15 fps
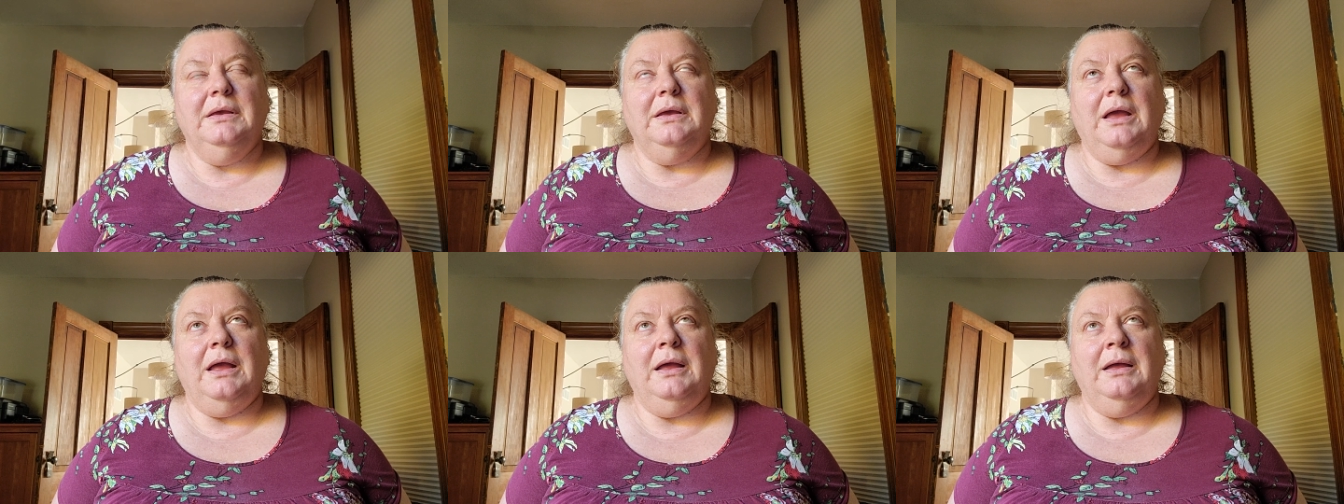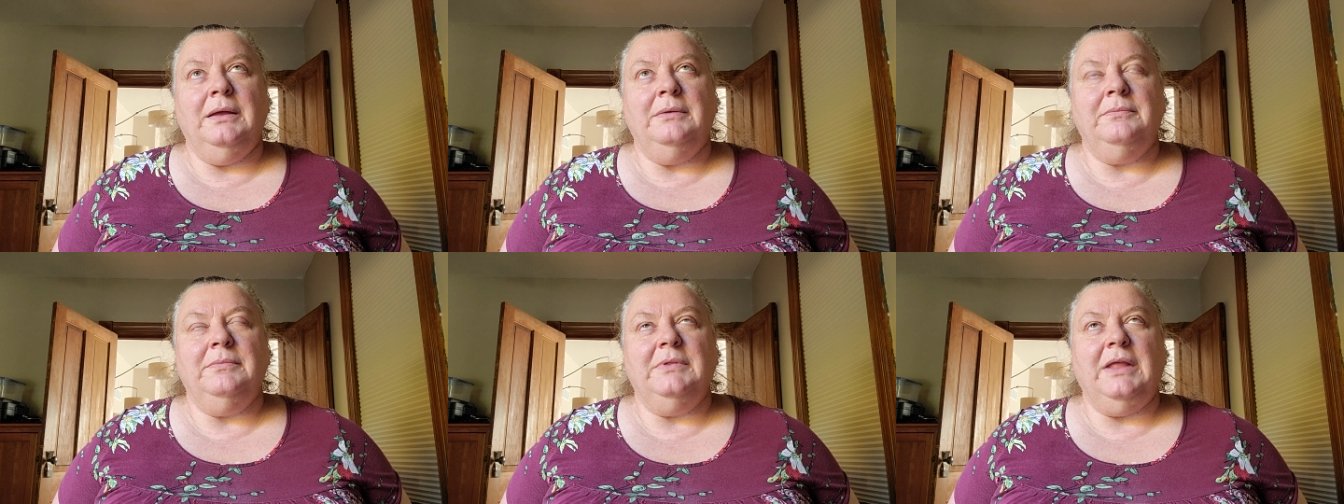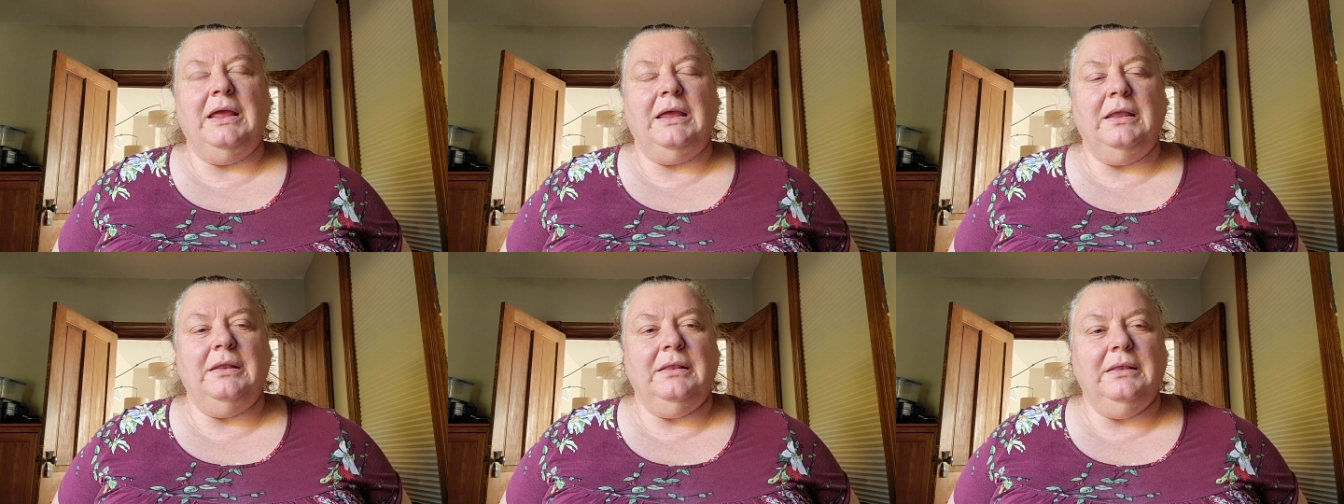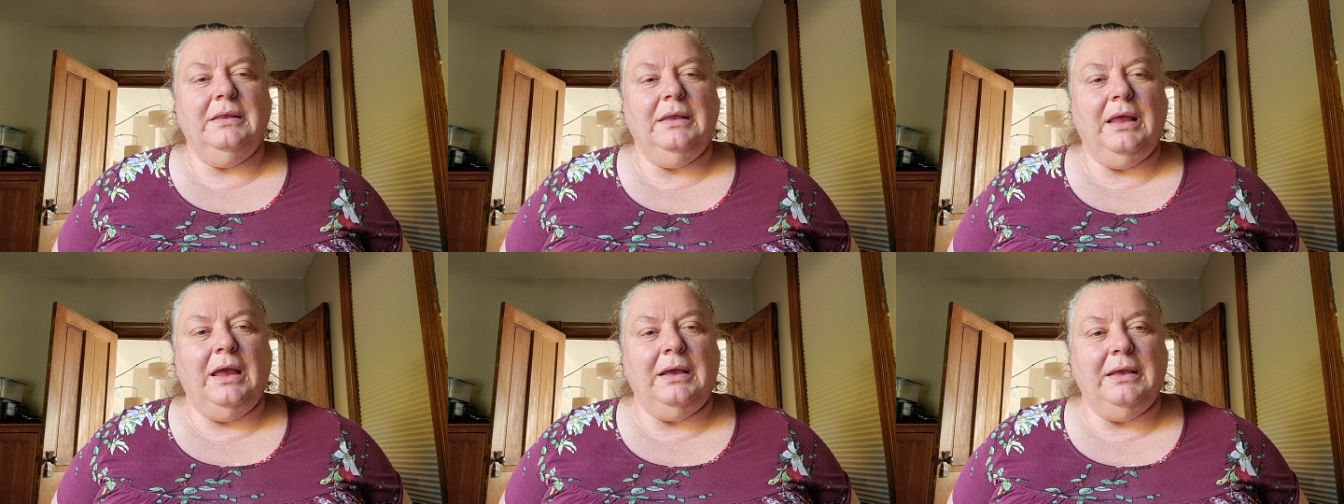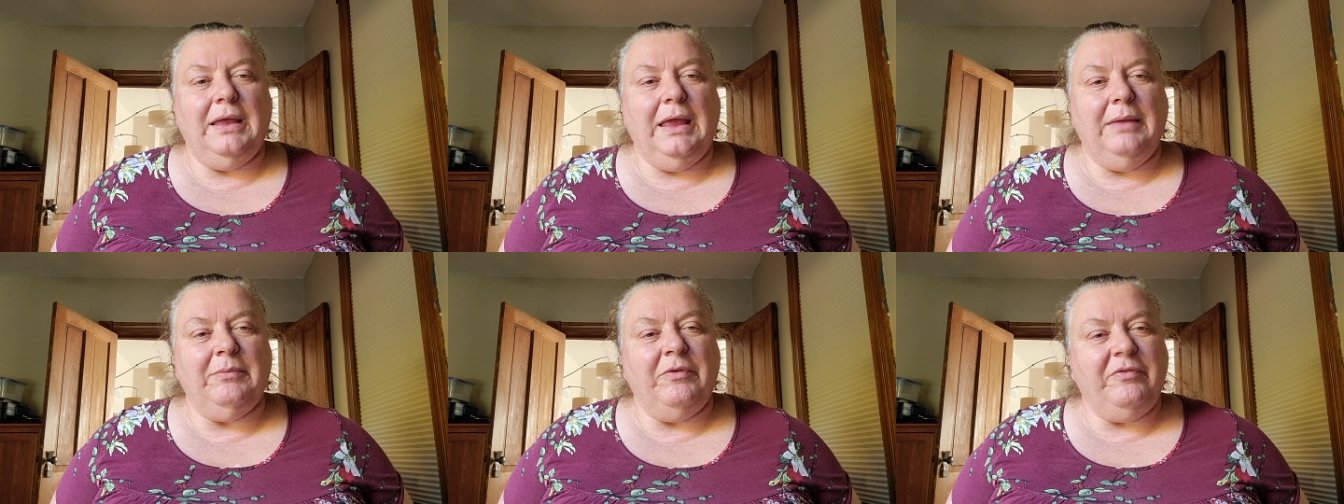um, like a a
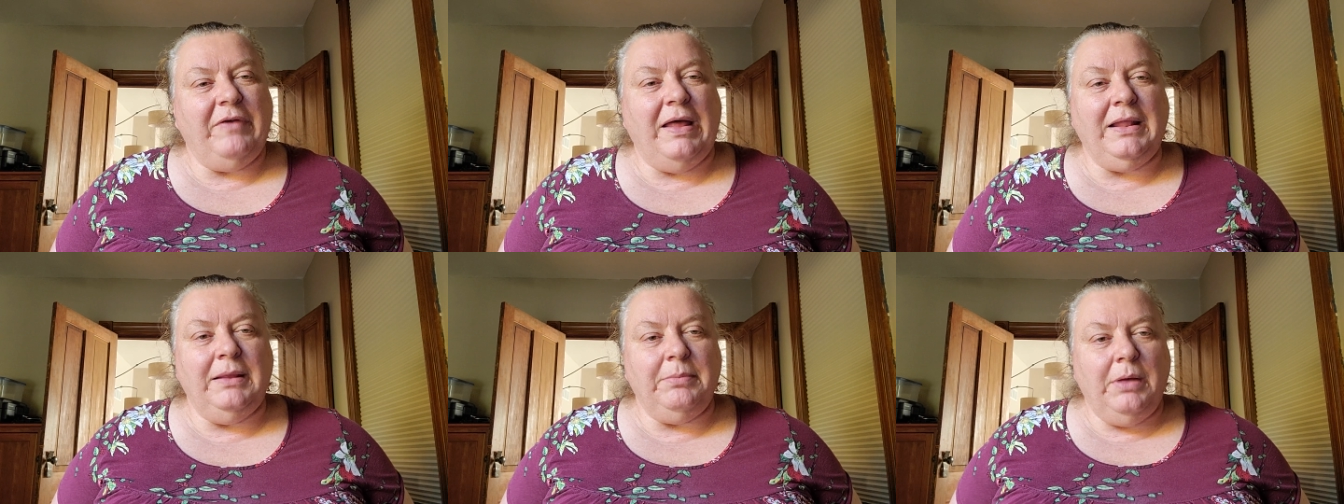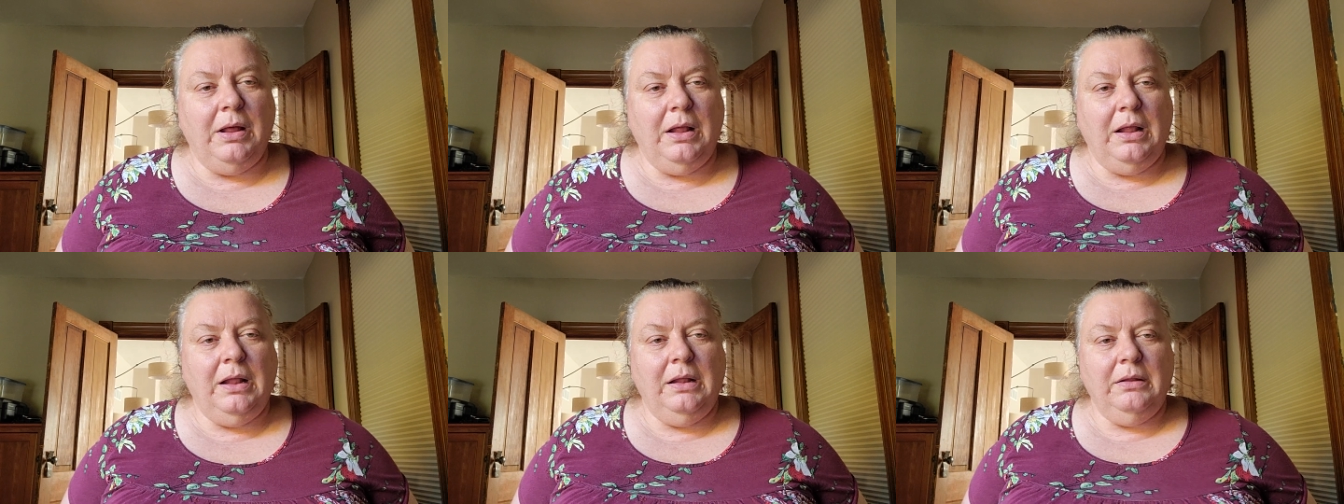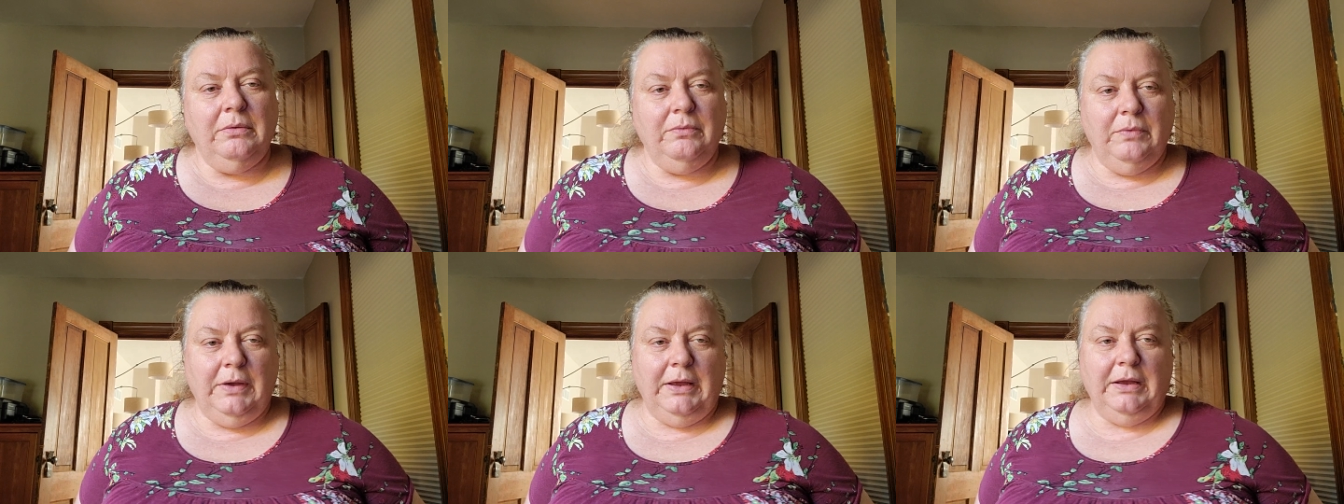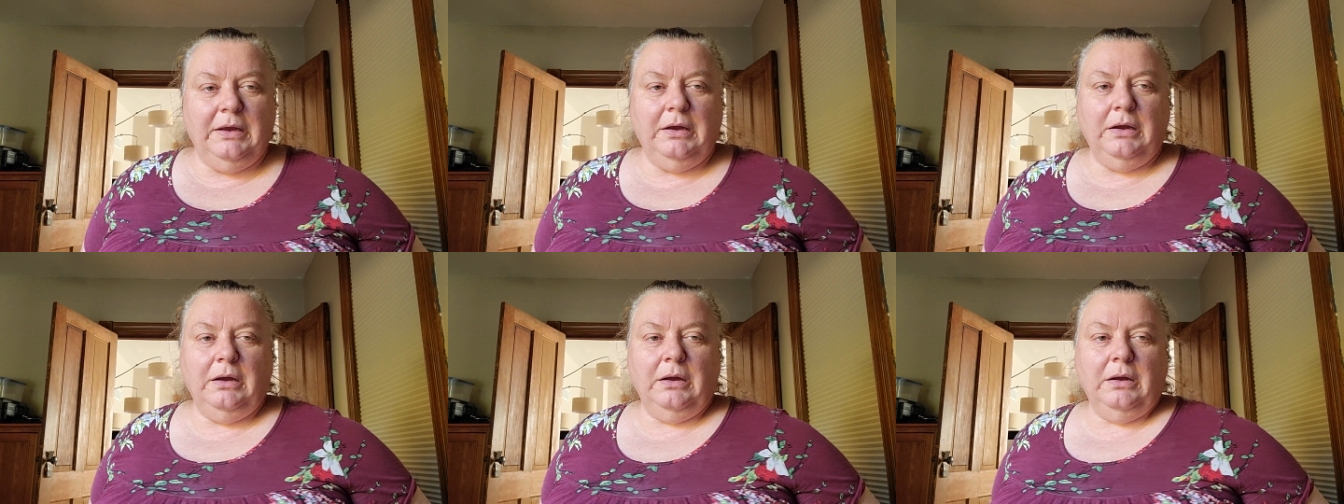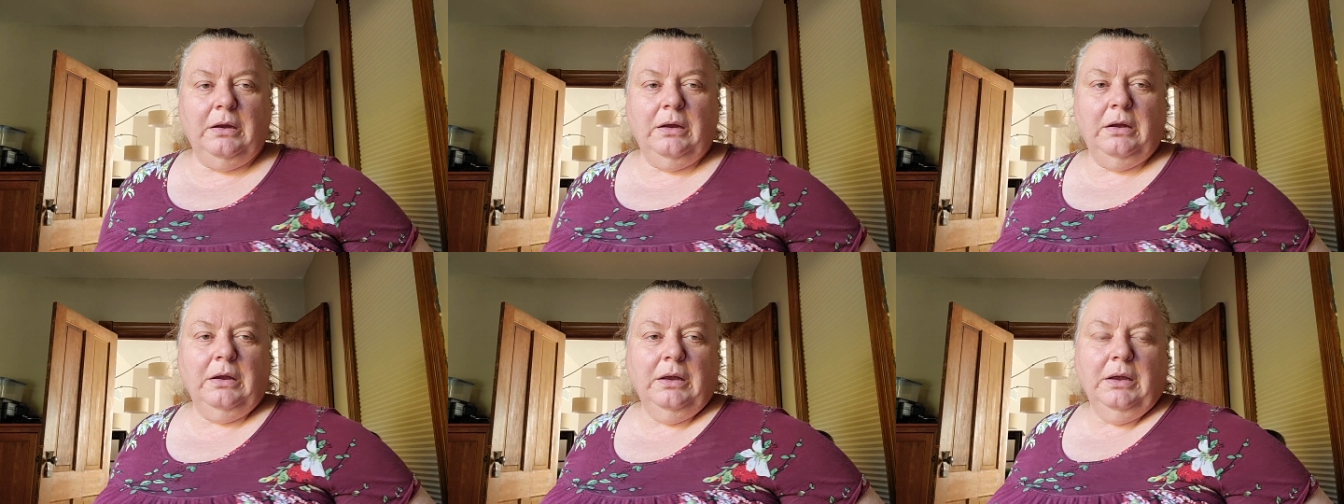game of volleyball
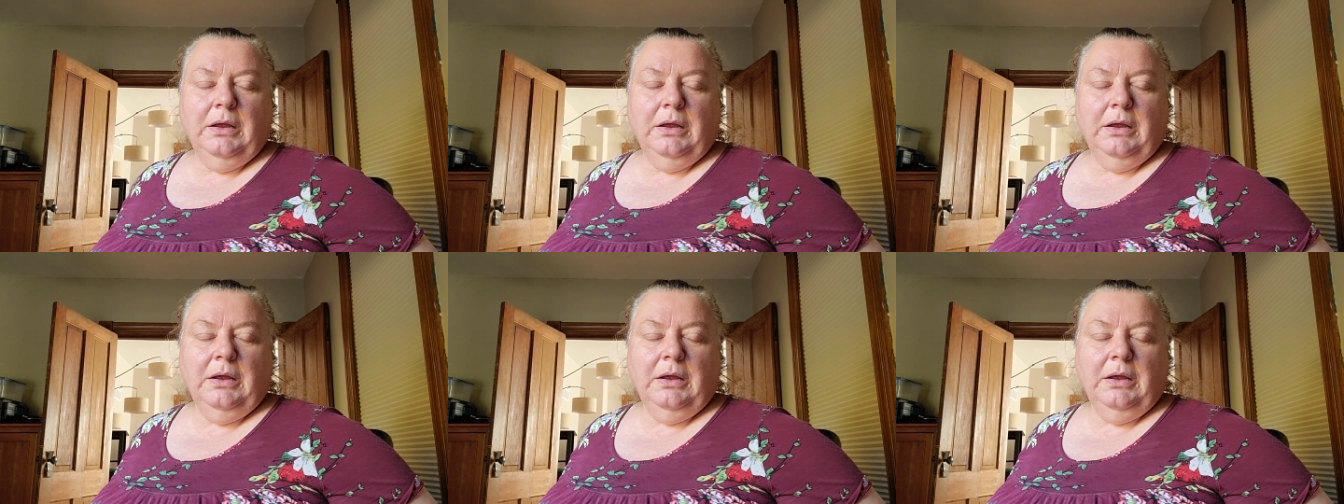where